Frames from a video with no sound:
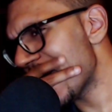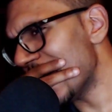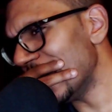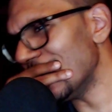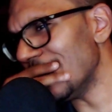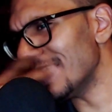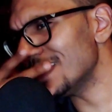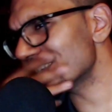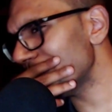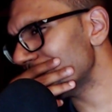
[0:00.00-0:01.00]
and I, I,
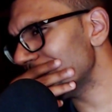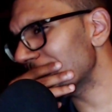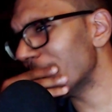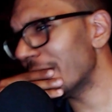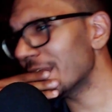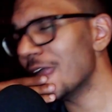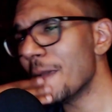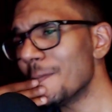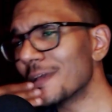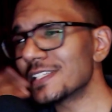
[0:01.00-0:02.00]
just keep thinking about it
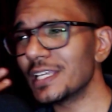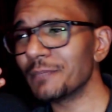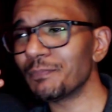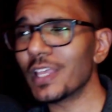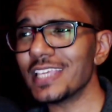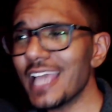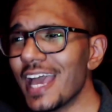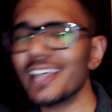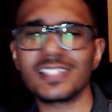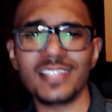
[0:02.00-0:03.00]
because then
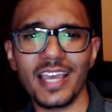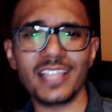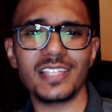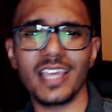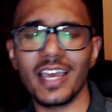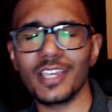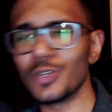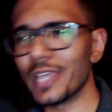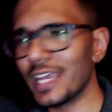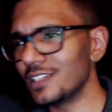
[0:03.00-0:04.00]
yeah it's nice yeah
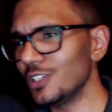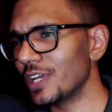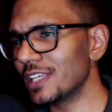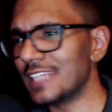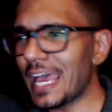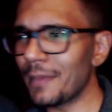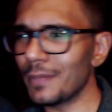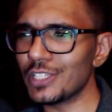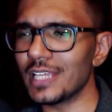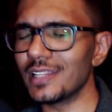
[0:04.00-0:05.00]
you get you get
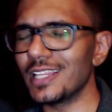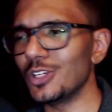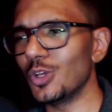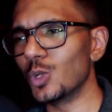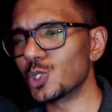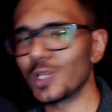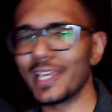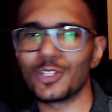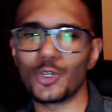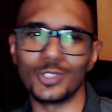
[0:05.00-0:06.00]
damage and then you also
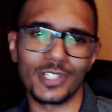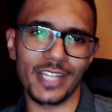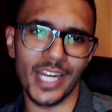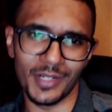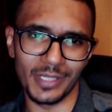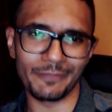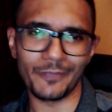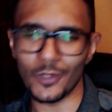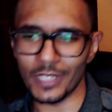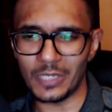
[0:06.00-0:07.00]
get corner carry
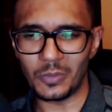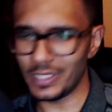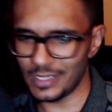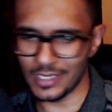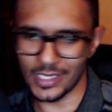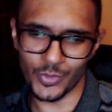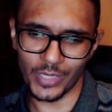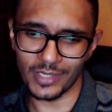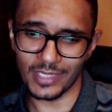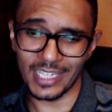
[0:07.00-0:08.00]
okay we
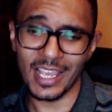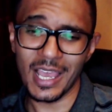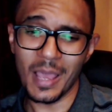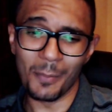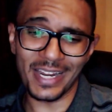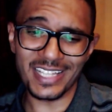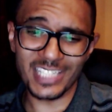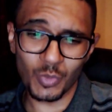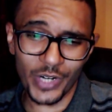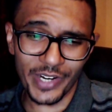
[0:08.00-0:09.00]
agree on that but is
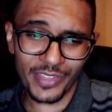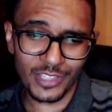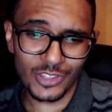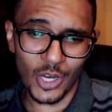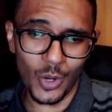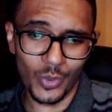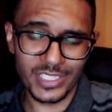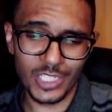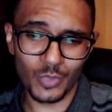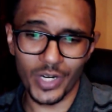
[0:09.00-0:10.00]
it worth it though
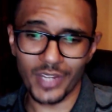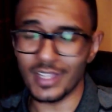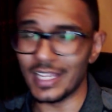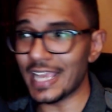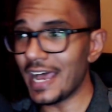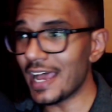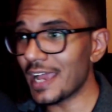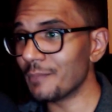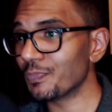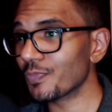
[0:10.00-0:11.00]
is it worth it like i'm